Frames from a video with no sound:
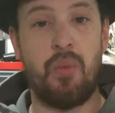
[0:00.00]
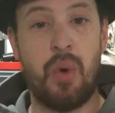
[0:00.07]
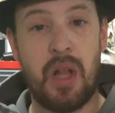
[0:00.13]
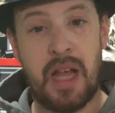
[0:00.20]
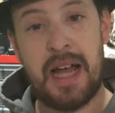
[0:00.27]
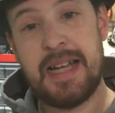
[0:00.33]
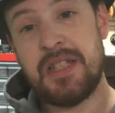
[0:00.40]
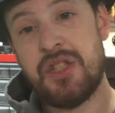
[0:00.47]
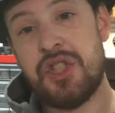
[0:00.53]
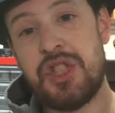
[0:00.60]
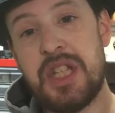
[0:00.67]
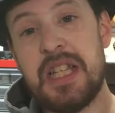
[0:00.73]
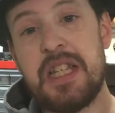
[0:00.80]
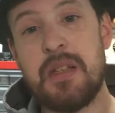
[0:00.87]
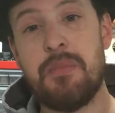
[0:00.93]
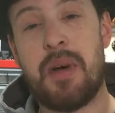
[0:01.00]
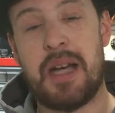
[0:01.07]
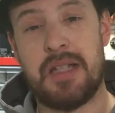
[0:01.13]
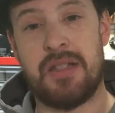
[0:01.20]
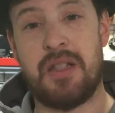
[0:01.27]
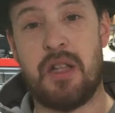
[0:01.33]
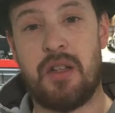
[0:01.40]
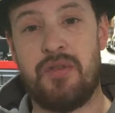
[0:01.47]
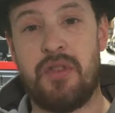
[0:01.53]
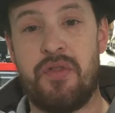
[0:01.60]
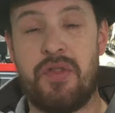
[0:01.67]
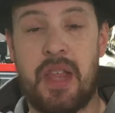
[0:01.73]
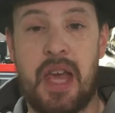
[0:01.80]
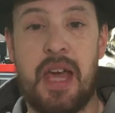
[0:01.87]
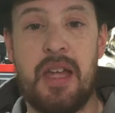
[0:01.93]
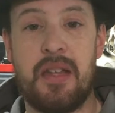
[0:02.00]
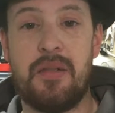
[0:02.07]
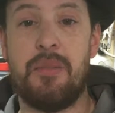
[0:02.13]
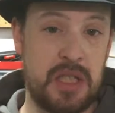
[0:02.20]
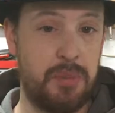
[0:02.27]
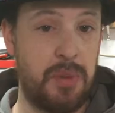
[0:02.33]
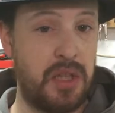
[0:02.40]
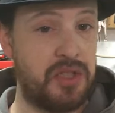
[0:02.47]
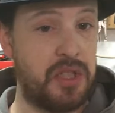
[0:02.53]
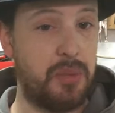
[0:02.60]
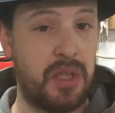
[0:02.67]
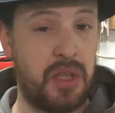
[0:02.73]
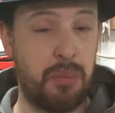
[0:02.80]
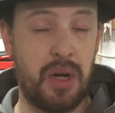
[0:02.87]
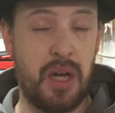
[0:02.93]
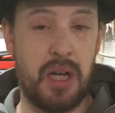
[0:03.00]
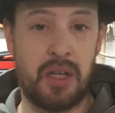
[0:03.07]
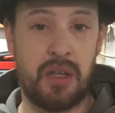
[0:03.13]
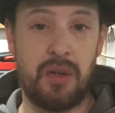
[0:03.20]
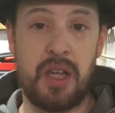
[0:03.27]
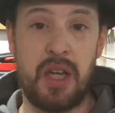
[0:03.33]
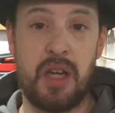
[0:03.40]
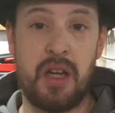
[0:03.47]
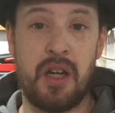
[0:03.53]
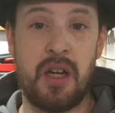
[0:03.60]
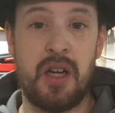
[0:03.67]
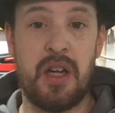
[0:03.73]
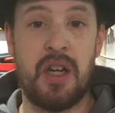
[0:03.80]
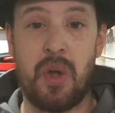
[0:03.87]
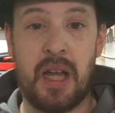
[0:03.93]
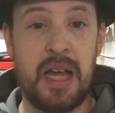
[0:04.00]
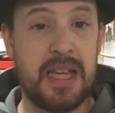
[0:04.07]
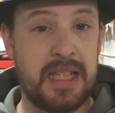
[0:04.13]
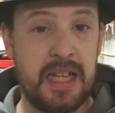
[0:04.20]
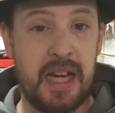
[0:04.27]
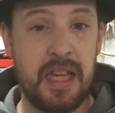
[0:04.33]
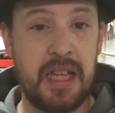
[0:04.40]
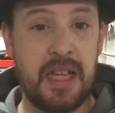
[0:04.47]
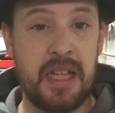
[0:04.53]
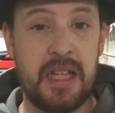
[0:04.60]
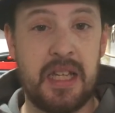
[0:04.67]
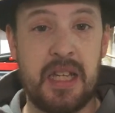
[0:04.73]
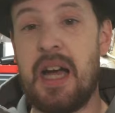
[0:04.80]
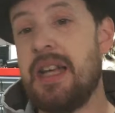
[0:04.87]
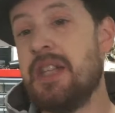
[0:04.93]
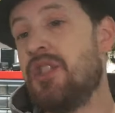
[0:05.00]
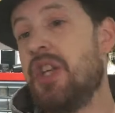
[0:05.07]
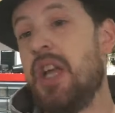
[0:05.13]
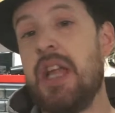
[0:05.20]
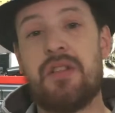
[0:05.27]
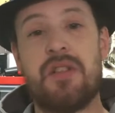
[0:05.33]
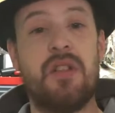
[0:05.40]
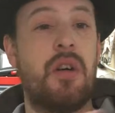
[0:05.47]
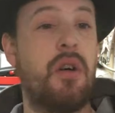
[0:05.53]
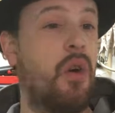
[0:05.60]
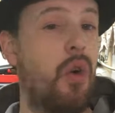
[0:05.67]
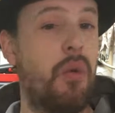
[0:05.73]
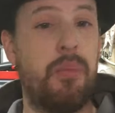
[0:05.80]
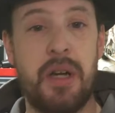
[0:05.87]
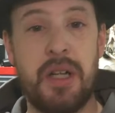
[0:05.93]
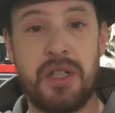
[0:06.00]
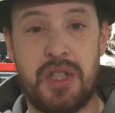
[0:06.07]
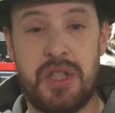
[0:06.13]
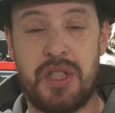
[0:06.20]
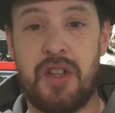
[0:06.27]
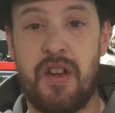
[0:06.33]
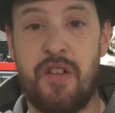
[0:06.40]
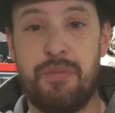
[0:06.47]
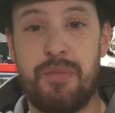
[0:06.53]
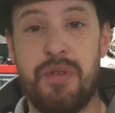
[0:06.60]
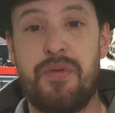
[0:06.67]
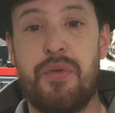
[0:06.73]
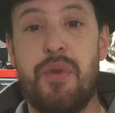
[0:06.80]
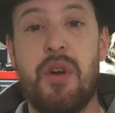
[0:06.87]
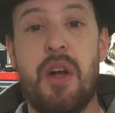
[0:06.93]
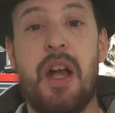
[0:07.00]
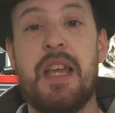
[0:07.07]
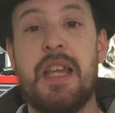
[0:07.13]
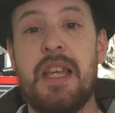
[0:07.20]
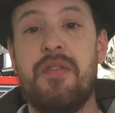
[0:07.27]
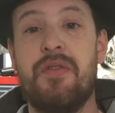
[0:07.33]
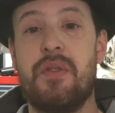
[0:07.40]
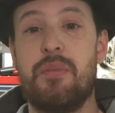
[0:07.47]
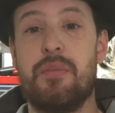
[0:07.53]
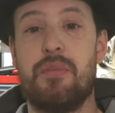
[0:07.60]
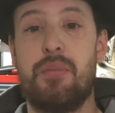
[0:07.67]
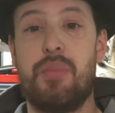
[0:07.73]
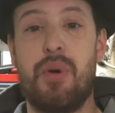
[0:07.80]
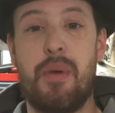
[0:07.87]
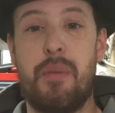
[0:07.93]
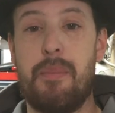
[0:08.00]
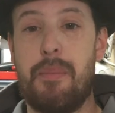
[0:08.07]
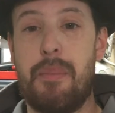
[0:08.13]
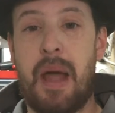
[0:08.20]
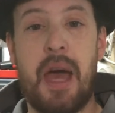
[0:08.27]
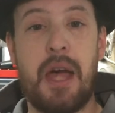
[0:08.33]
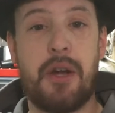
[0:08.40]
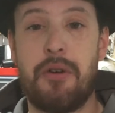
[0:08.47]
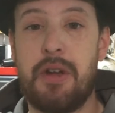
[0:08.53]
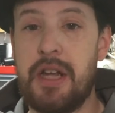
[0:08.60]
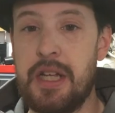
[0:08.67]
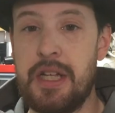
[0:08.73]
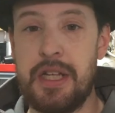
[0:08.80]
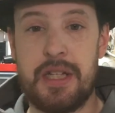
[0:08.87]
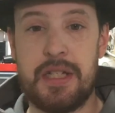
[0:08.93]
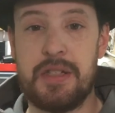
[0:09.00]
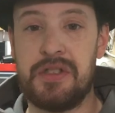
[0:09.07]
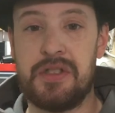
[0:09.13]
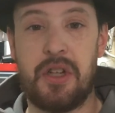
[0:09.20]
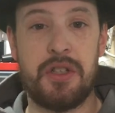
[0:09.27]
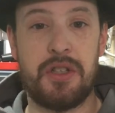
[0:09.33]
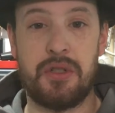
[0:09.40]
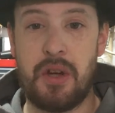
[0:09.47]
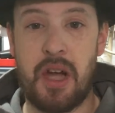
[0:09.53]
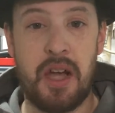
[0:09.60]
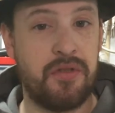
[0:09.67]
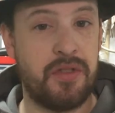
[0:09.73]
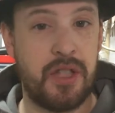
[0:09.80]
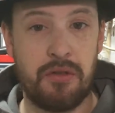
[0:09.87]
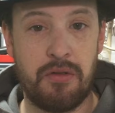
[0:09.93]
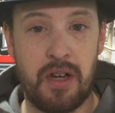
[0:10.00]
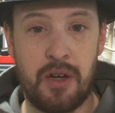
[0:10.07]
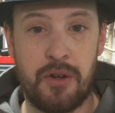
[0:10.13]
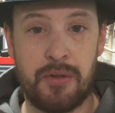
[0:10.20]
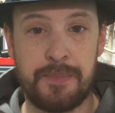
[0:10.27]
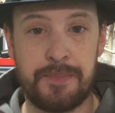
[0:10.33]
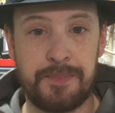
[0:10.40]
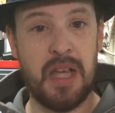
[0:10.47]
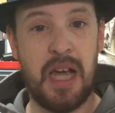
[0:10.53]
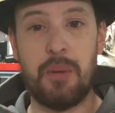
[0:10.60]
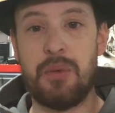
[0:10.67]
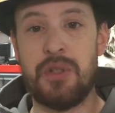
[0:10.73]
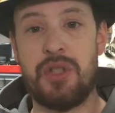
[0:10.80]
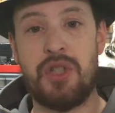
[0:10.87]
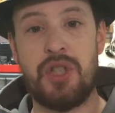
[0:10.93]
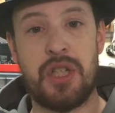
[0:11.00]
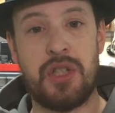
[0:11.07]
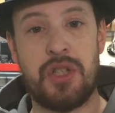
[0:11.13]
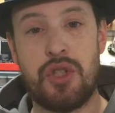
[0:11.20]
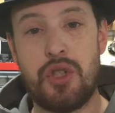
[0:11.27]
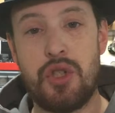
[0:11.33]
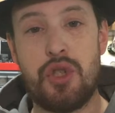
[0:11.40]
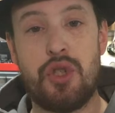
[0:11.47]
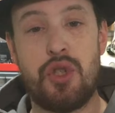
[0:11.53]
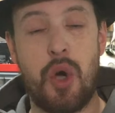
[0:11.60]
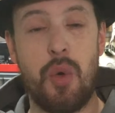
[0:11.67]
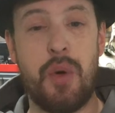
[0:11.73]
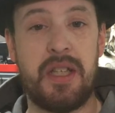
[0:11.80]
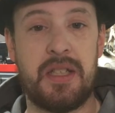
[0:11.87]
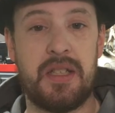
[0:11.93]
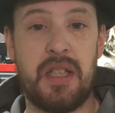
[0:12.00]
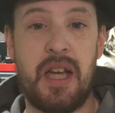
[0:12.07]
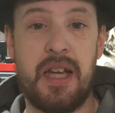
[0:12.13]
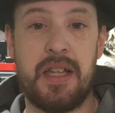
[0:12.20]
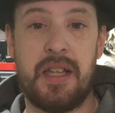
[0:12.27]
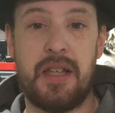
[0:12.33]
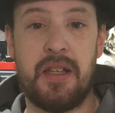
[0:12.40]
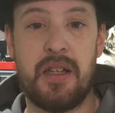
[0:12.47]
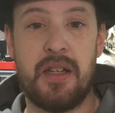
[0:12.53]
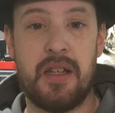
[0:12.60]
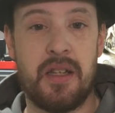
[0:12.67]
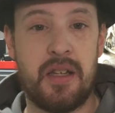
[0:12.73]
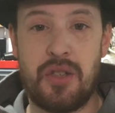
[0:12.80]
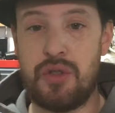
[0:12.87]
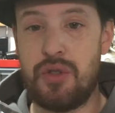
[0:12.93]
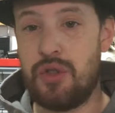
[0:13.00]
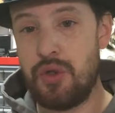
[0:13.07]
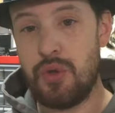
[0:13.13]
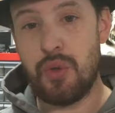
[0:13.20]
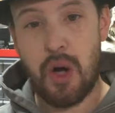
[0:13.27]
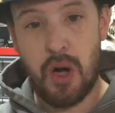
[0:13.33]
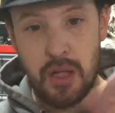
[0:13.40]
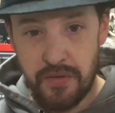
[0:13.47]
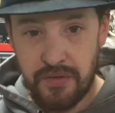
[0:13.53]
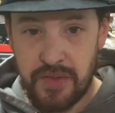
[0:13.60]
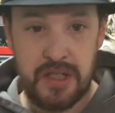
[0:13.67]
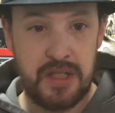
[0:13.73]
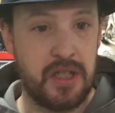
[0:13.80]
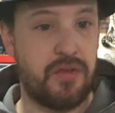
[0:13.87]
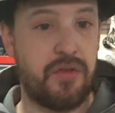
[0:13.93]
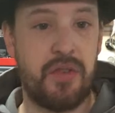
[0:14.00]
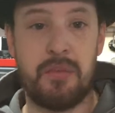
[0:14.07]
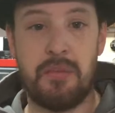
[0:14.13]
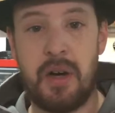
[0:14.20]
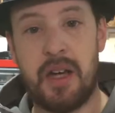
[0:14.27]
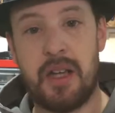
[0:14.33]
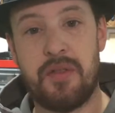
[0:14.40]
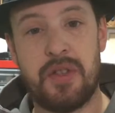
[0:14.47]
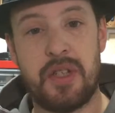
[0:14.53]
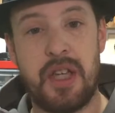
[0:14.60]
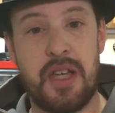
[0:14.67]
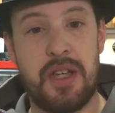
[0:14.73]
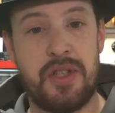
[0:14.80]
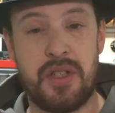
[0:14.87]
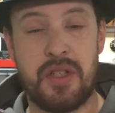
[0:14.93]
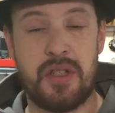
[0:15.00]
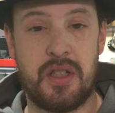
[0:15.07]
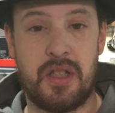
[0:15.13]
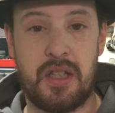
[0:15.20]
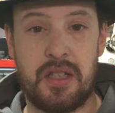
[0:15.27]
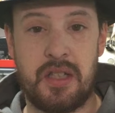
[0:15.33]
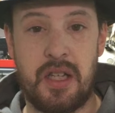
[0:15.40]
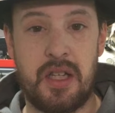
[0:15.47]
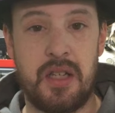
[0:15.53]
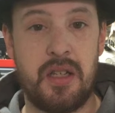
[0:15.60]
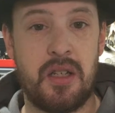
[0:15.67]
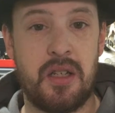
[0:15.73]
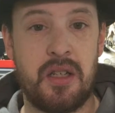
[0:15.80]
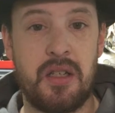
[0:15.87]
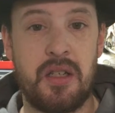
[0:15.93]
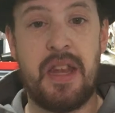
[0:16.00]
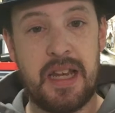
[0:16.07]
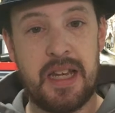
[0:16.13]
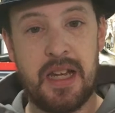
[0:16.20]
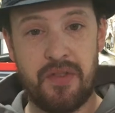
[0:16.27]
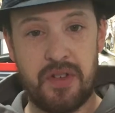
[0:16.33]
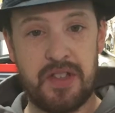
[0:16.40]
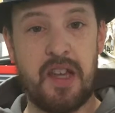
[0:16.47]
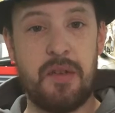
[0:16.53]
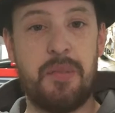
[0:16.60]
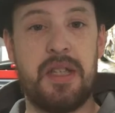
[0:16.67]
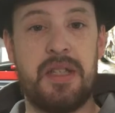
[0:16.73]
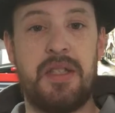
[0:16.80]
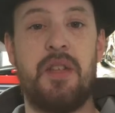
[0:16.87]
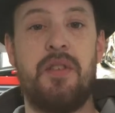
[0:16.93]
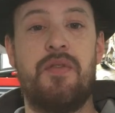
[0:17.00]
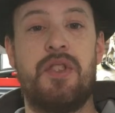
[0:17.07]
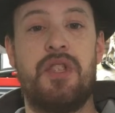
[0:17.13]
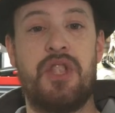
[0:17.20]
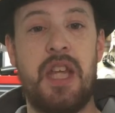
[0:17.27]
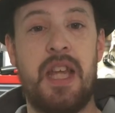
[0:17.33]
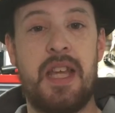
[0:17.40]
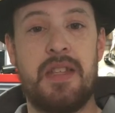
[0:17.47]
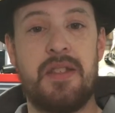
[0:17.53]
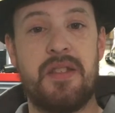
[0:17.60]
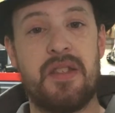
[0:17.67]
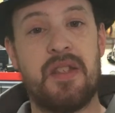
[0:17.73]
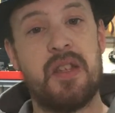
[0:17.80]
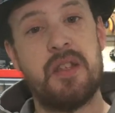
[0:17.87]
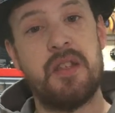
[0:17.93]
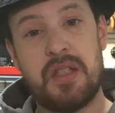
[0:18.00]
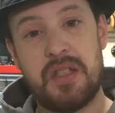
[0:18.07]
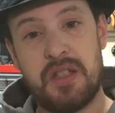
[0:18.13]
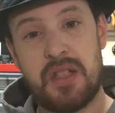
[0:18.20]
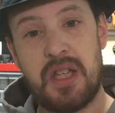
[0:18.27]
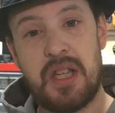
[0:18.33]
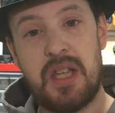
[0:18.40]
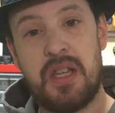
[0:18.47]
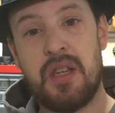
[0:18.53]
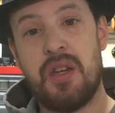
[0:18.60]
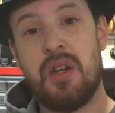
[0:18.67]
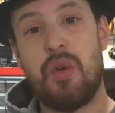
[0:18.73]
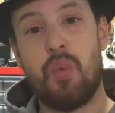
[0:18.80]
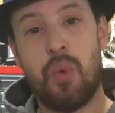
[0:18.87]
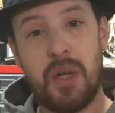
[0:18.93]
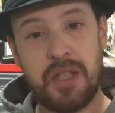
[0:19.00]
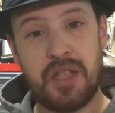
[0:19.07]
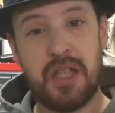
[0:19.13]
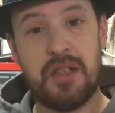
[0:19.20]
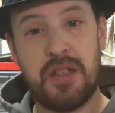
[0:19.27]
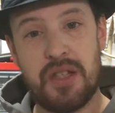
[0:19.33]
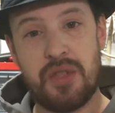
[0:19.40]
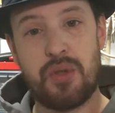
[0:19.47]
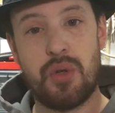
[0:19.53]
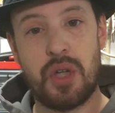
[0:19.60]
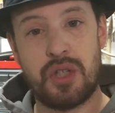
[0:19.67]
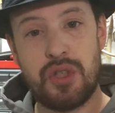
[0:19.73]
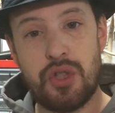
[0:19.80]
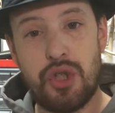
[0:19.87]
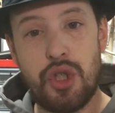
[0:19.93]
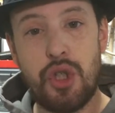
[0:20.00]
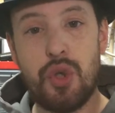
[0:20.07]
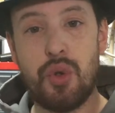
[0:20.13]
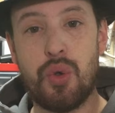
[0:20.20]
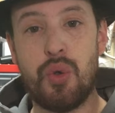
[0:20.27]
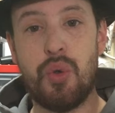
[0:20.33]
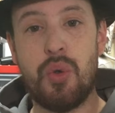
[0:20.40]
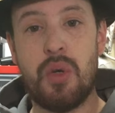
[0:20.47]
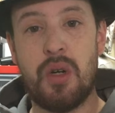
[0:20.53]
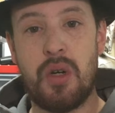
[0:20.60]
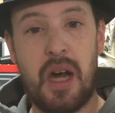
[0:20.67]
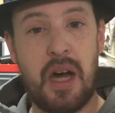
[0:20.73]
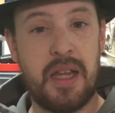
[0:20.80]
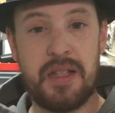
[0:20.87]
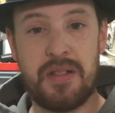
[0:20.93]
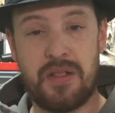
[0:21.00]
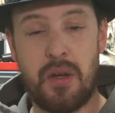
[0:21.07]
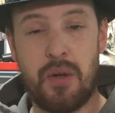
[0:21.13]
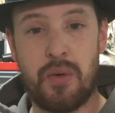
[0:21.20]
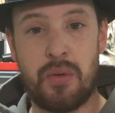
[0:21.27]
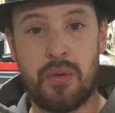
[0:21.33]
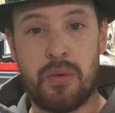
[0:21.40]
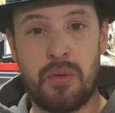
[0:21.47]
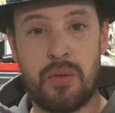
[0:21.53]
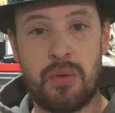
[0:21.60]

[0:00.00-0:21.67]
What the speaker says: Well, I cheated myself of that, especially with the Bronco here. When I got it, I changed a whole bunch of stuff before I even put a battery in it and started driving it around. I was just so excited to do all of the different modifications that I did that I never gave myself a chance to see what can this truck do on its own.